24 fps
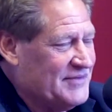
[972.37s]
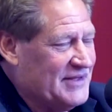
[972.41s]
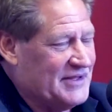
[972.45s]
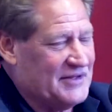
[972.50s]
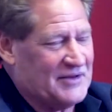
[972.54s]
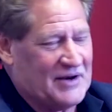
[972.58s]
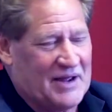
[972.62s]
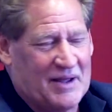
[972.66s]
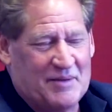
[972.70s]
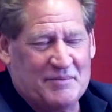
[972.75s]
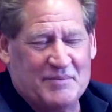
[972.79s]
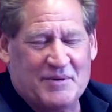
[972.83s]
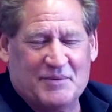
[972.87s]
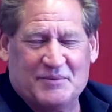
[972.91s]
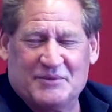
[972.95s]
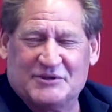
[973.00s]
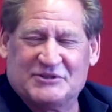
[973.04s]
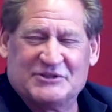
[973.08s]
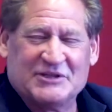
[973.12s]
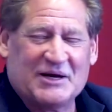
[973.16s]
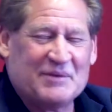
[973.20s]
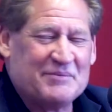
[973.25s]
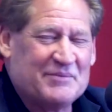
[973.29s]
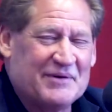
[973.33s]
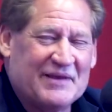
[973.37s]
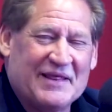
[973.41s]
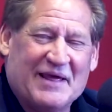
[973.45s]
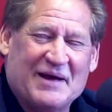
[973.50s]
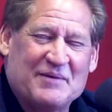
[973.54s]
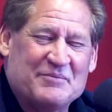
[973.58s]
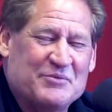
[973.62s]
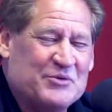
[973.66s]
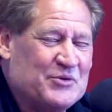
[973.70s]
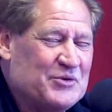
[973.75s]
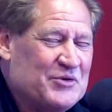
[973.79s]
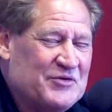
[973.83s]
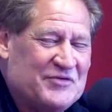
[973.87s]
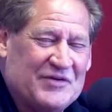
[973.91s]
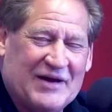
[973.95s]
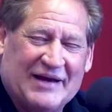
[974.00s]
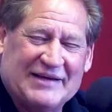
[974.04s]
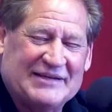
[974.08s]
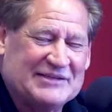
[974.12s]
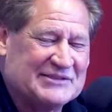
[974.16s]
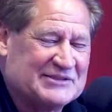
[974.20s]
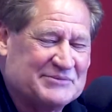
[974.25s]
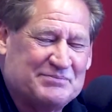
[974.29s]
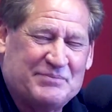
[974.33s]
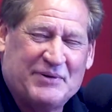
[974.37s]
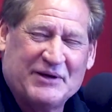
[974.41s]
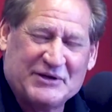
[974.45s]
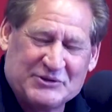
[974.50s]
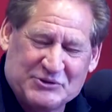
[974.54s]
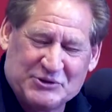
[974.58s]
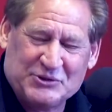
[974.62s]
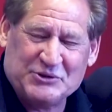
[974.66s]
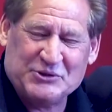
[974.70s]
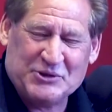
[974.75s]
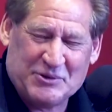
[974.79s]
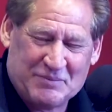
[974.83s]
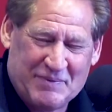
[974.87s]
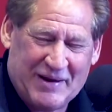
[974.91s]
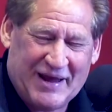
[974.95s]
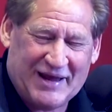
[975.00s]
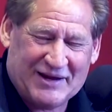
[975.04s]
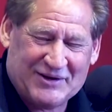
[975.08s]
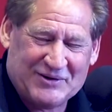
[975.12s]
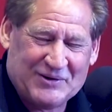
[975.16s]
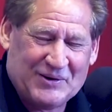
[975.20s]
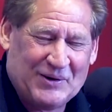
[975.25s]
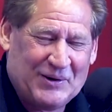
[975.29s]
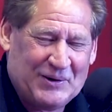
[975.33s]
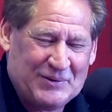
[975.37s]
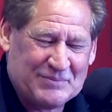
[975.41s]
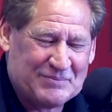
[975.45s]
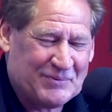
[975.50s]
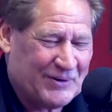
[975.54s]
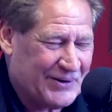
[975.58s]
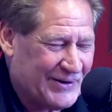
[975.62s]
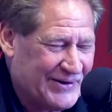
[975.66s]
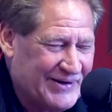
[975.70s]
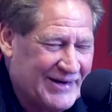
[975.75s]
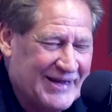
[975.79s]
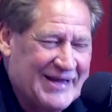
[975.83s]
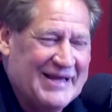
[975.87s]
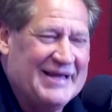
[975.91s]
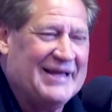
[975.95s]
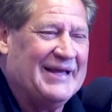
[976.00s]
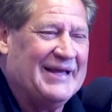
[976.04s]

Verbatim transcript: And I remember jumping in that pool. I can picture it in your backyard, Mark.